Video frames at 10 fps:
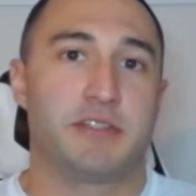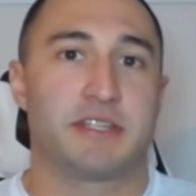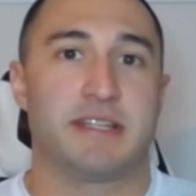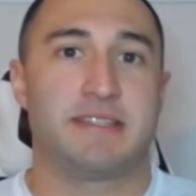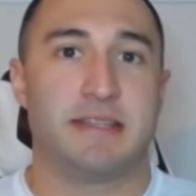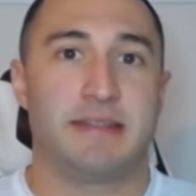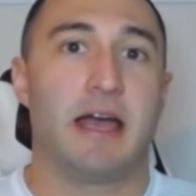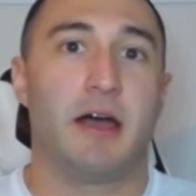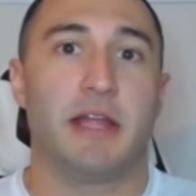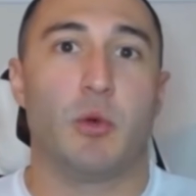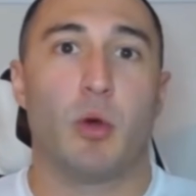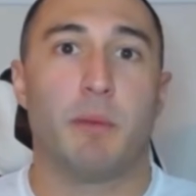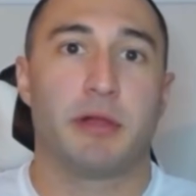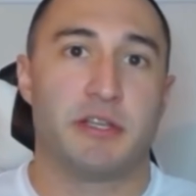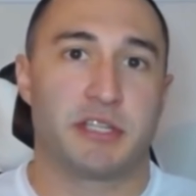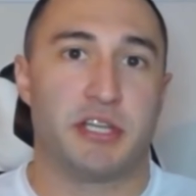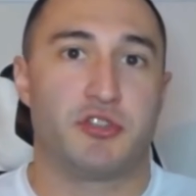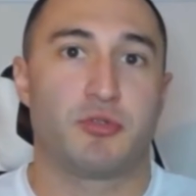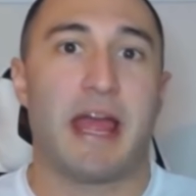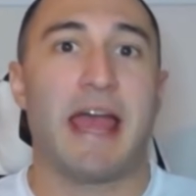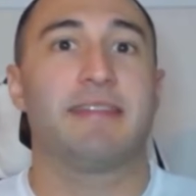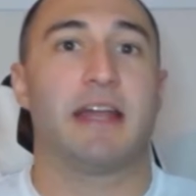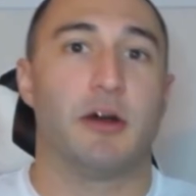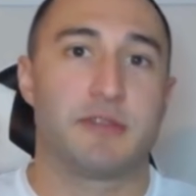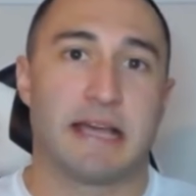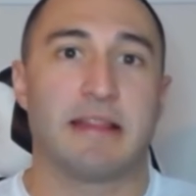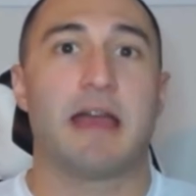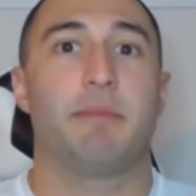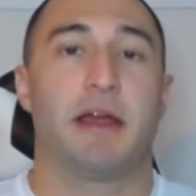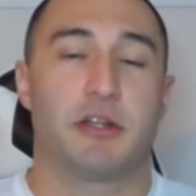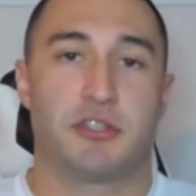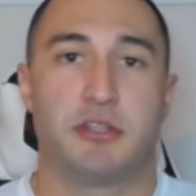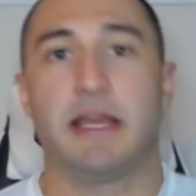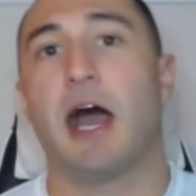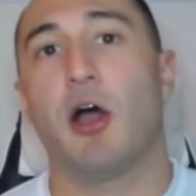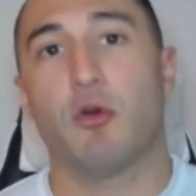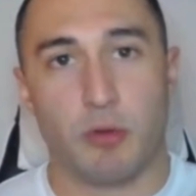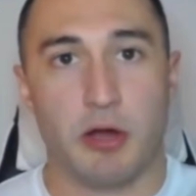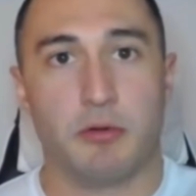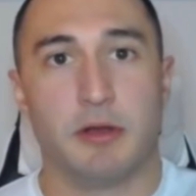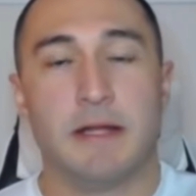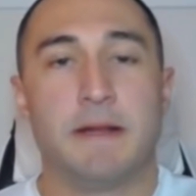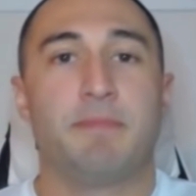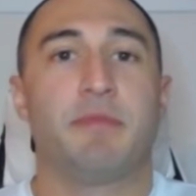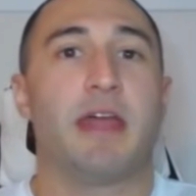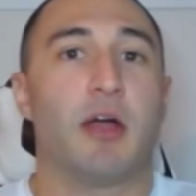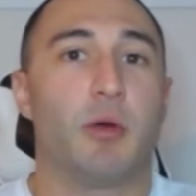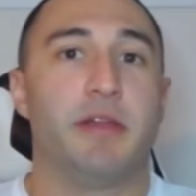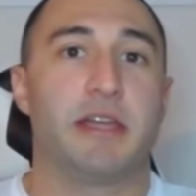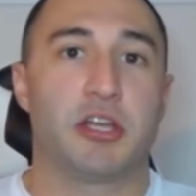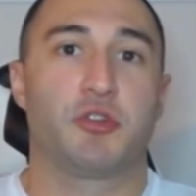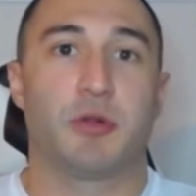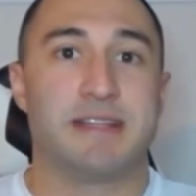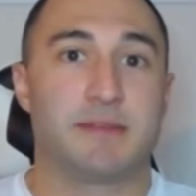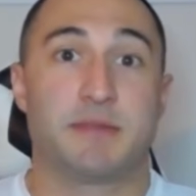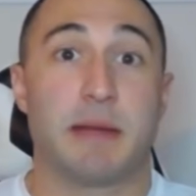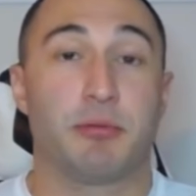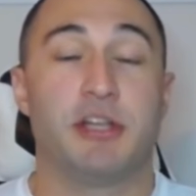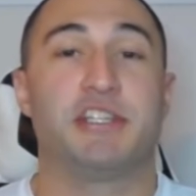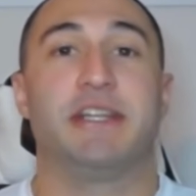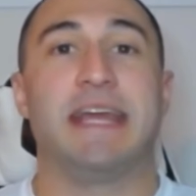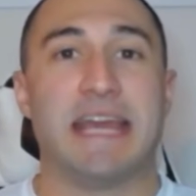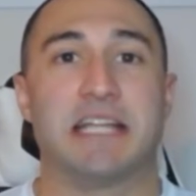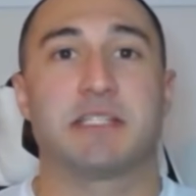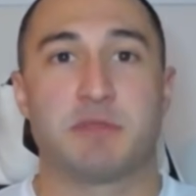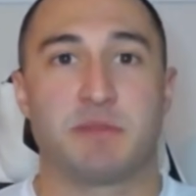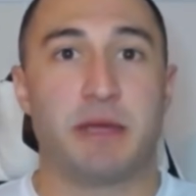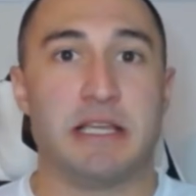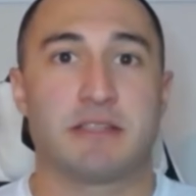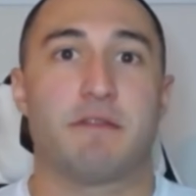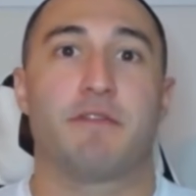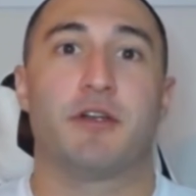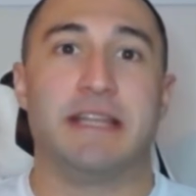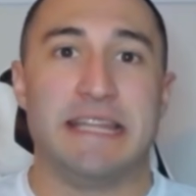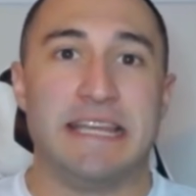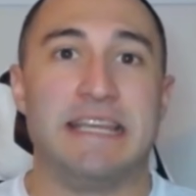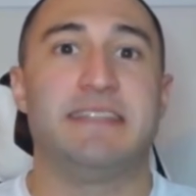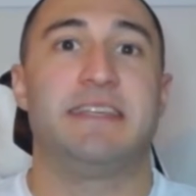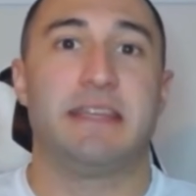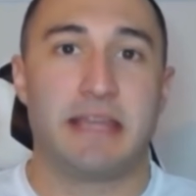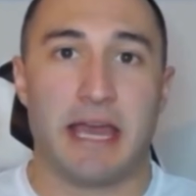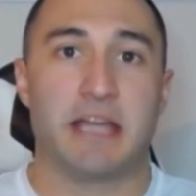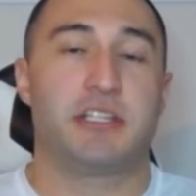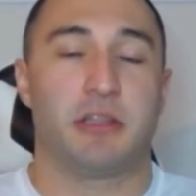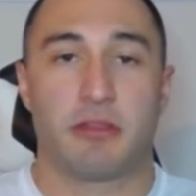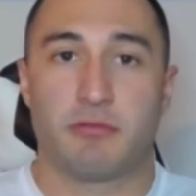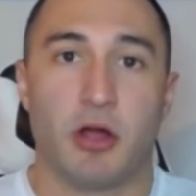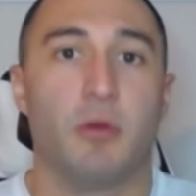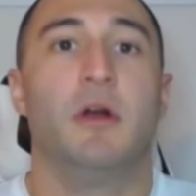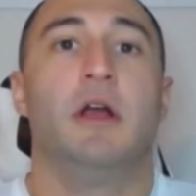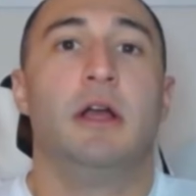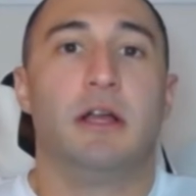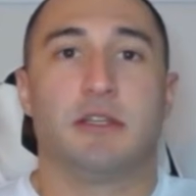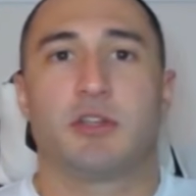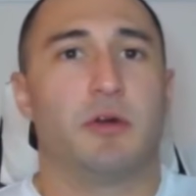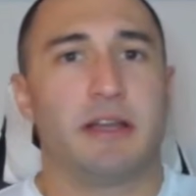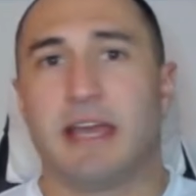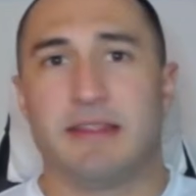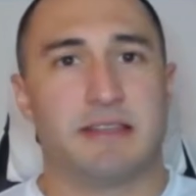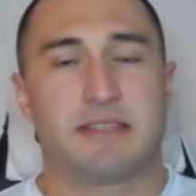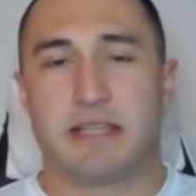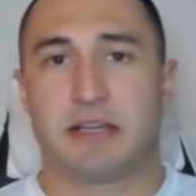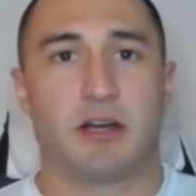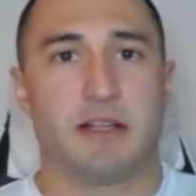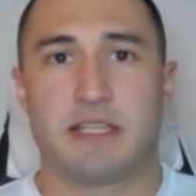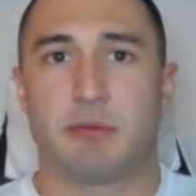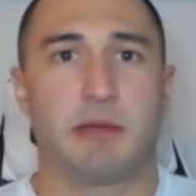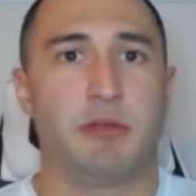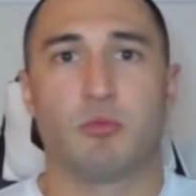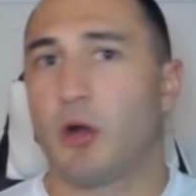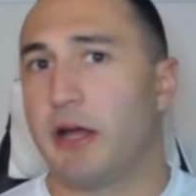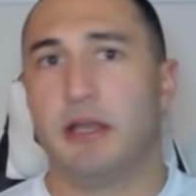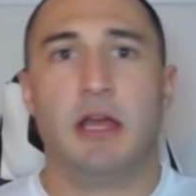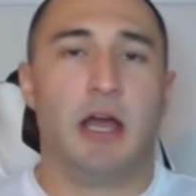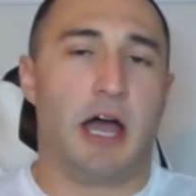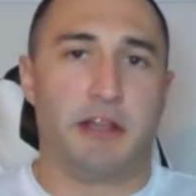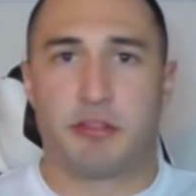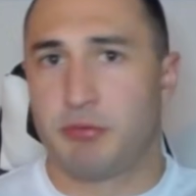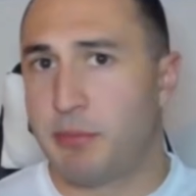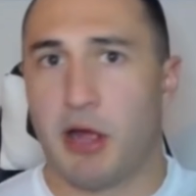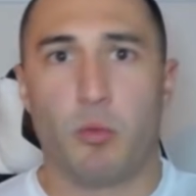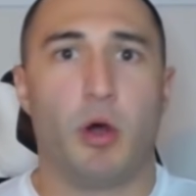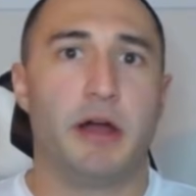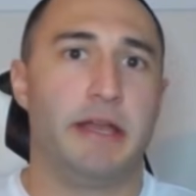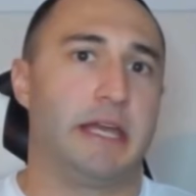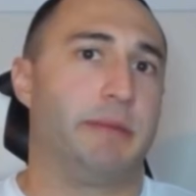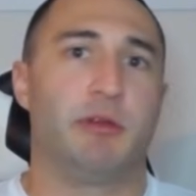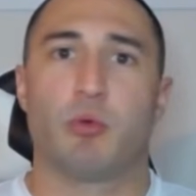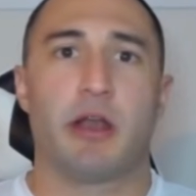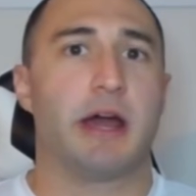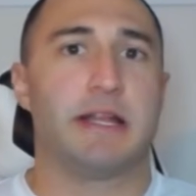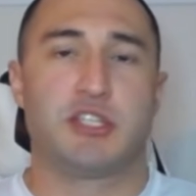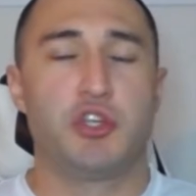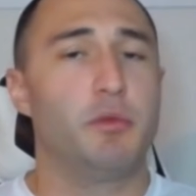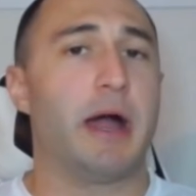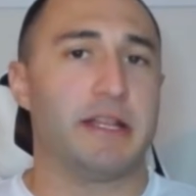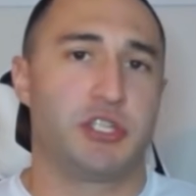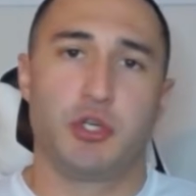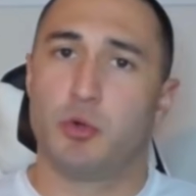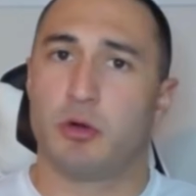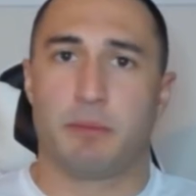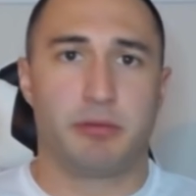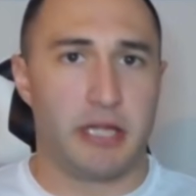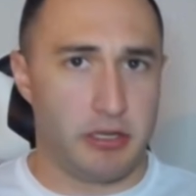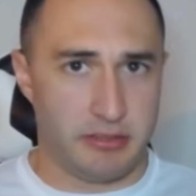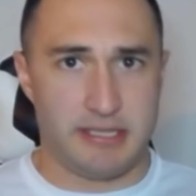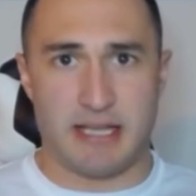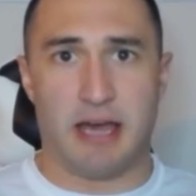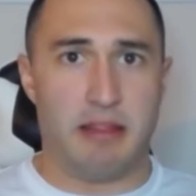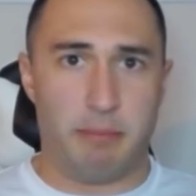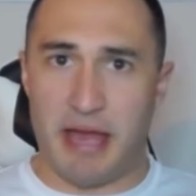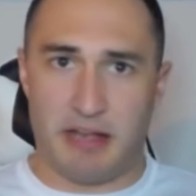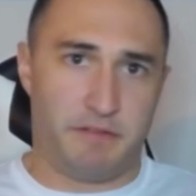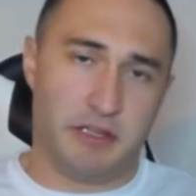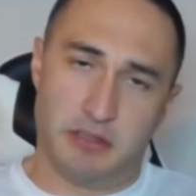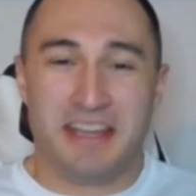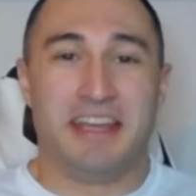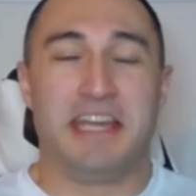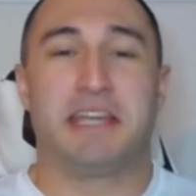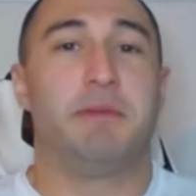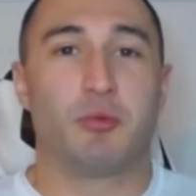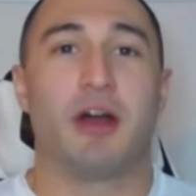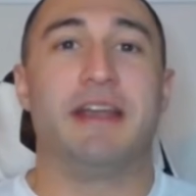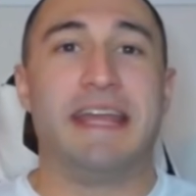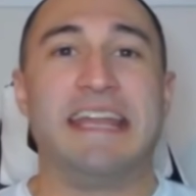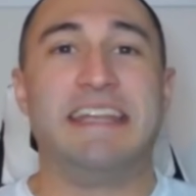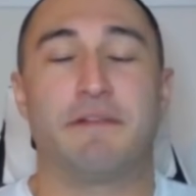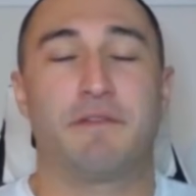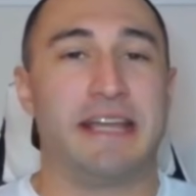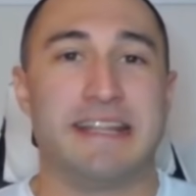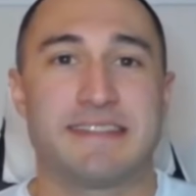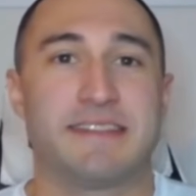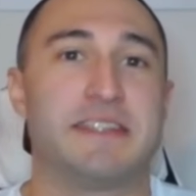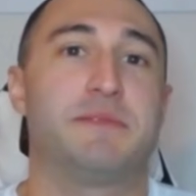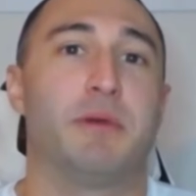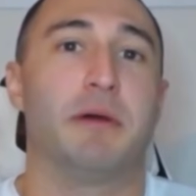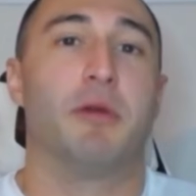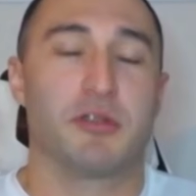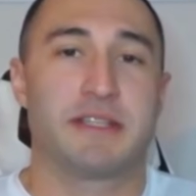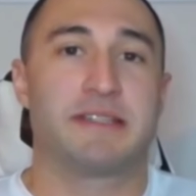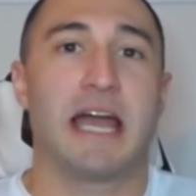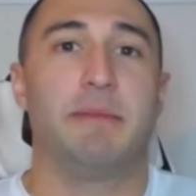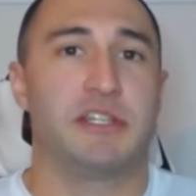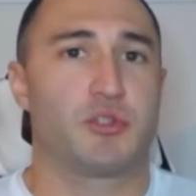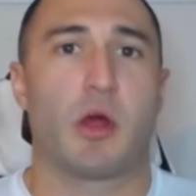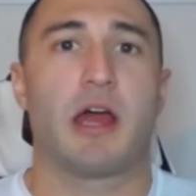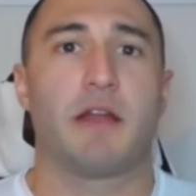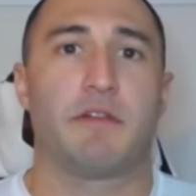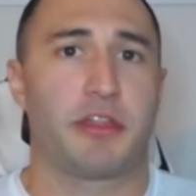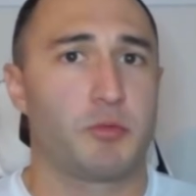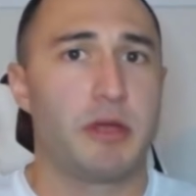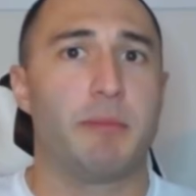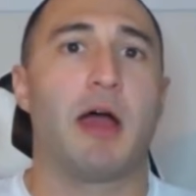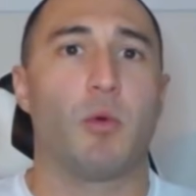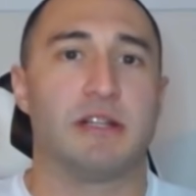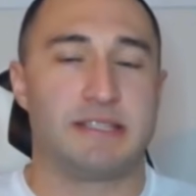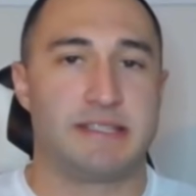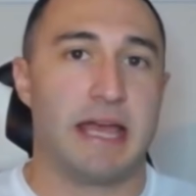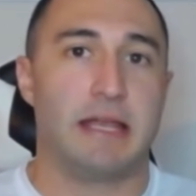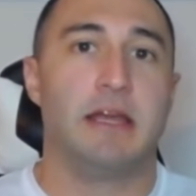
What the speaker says: is going to sit down and one player is going to drag that outside linebacker to the out route, that way they can create some separation and some space for an easy catch and throw. So again, this stick concept can be run out of 3x1. It can be run out of 2x2 where a player leaks out of the backfield. It can be run in different instances, but most of the time it's run out of a 3x1 set.